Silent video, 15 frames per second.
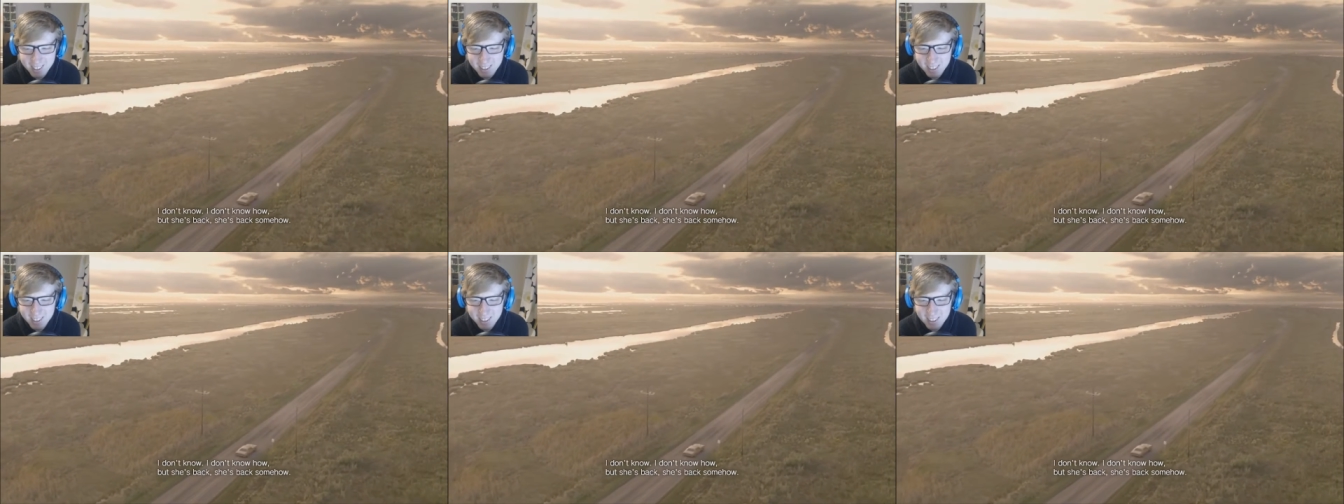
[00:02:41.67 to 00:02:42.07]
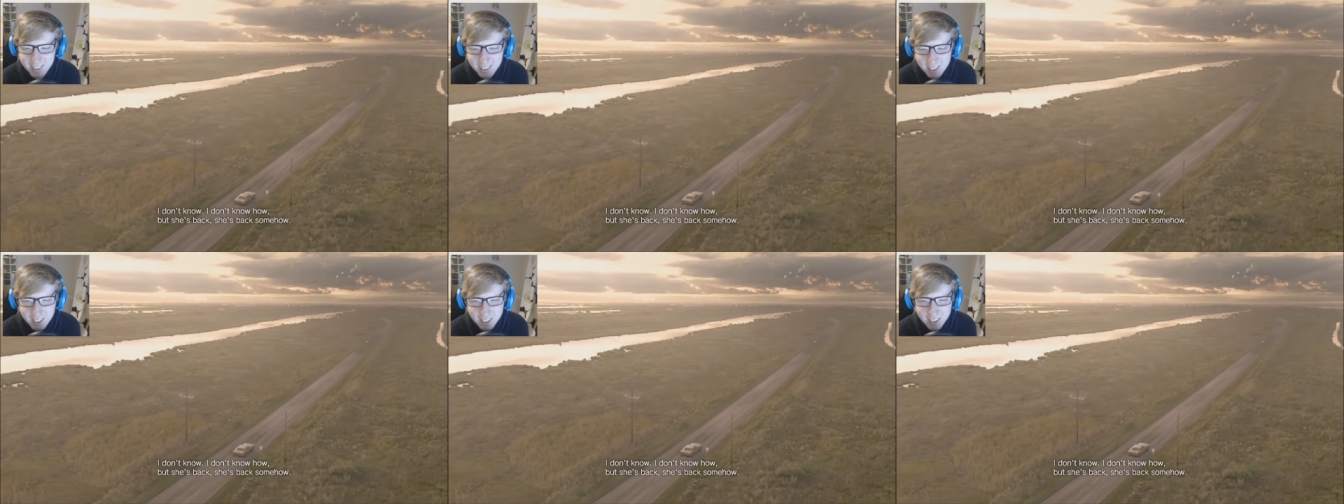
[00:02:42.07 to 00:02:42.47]
I don't
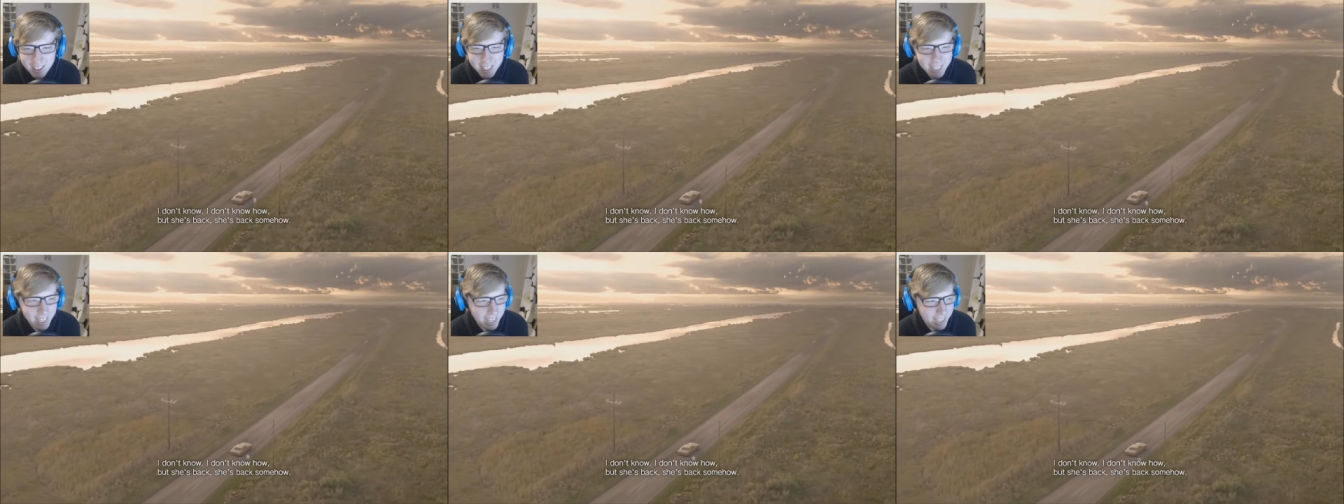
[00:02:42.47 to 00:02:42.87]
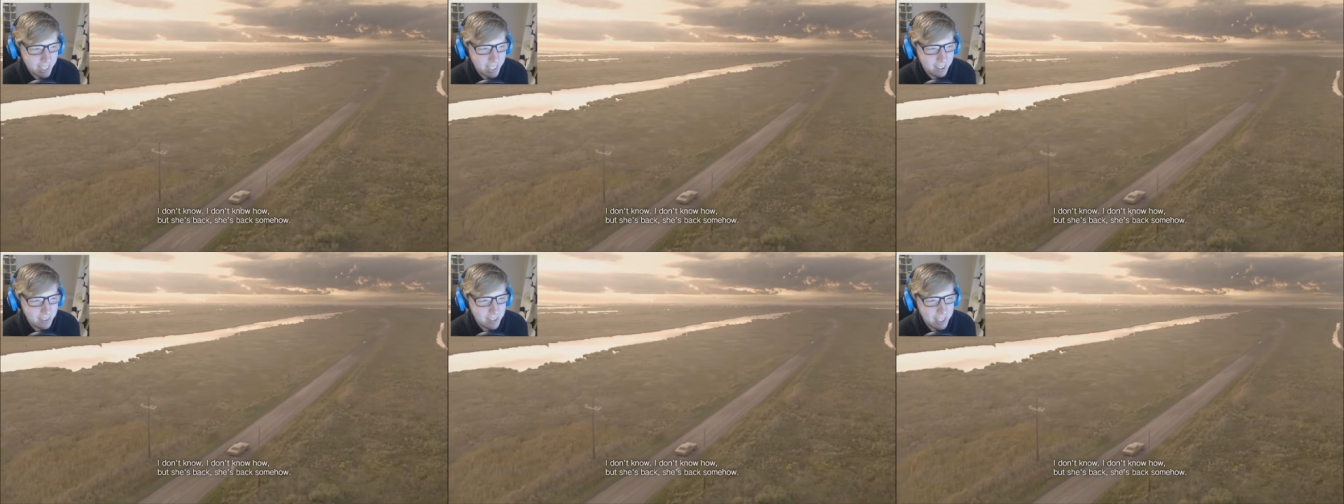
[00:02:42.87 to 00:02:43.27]
know how. Yeah,
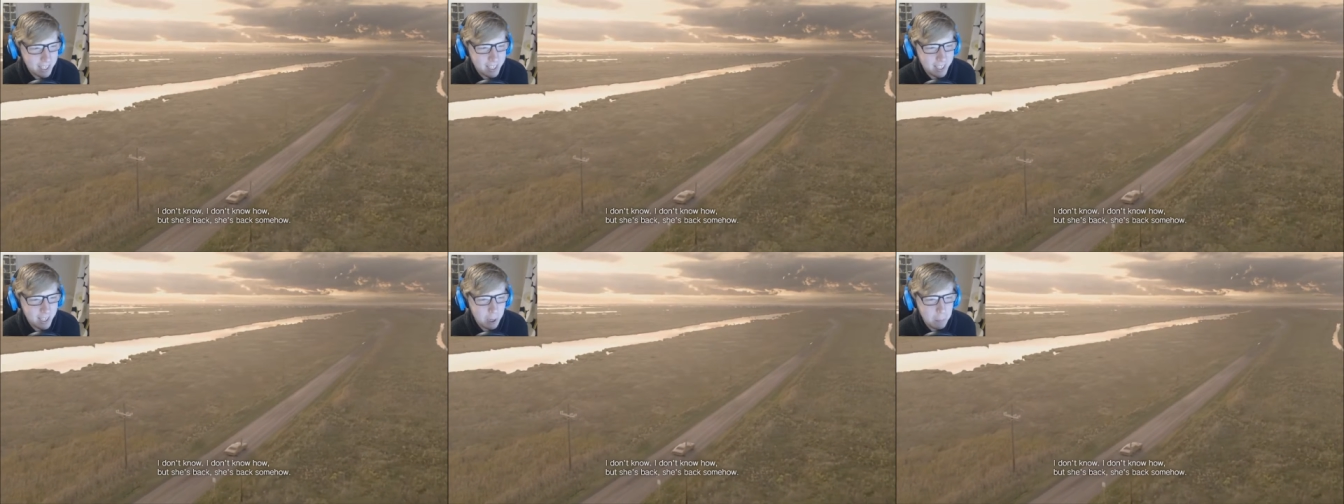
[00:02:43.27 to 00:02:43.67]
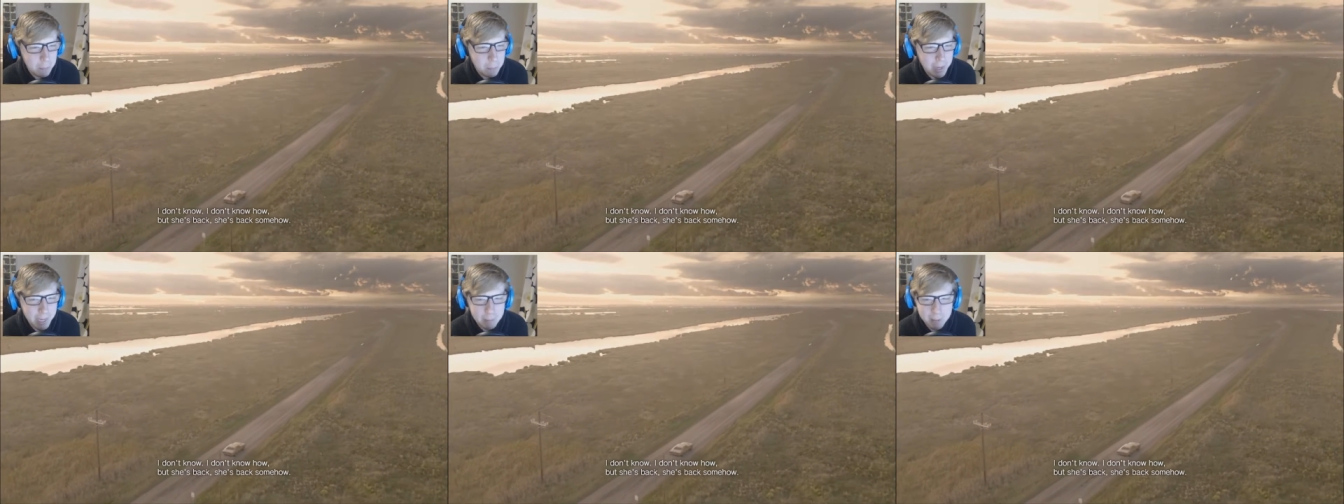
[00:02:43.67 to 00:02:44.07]
she went she's to go back.
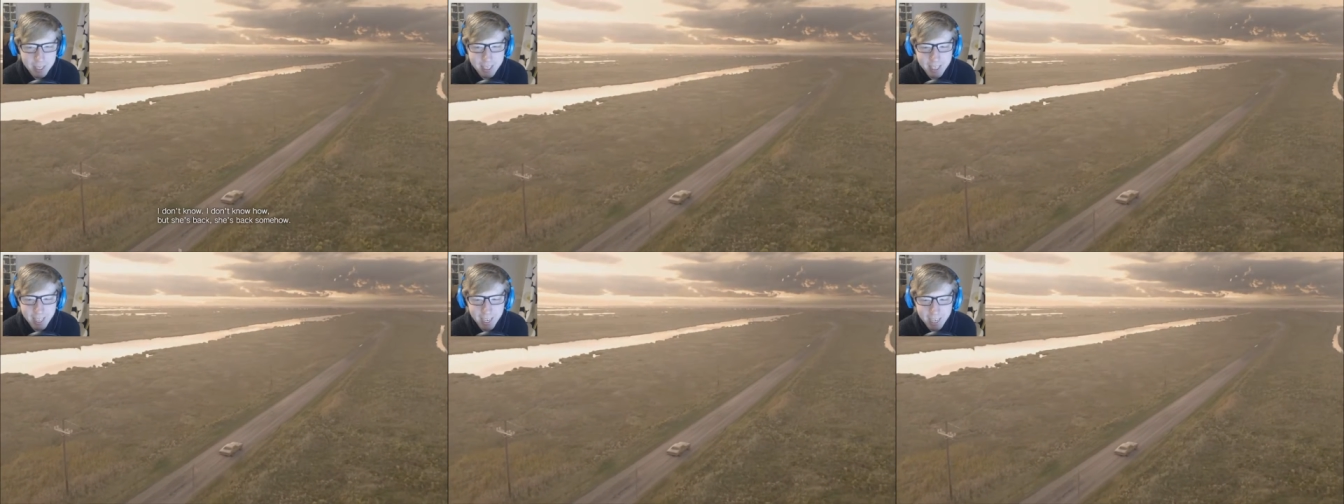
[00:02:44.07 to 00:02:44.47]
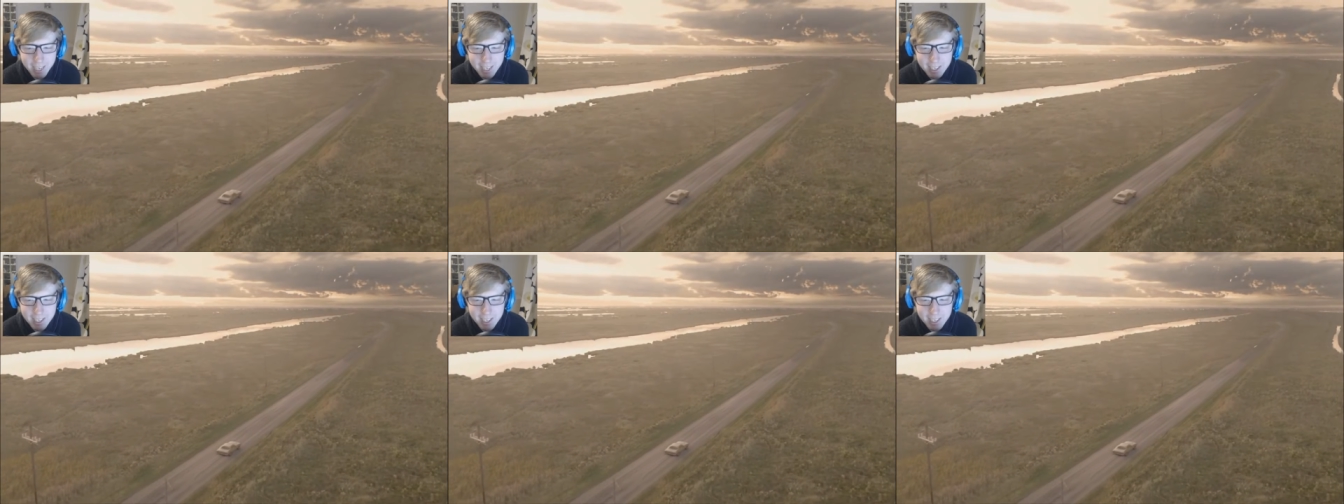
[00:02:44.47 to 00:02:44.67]
Babysitting.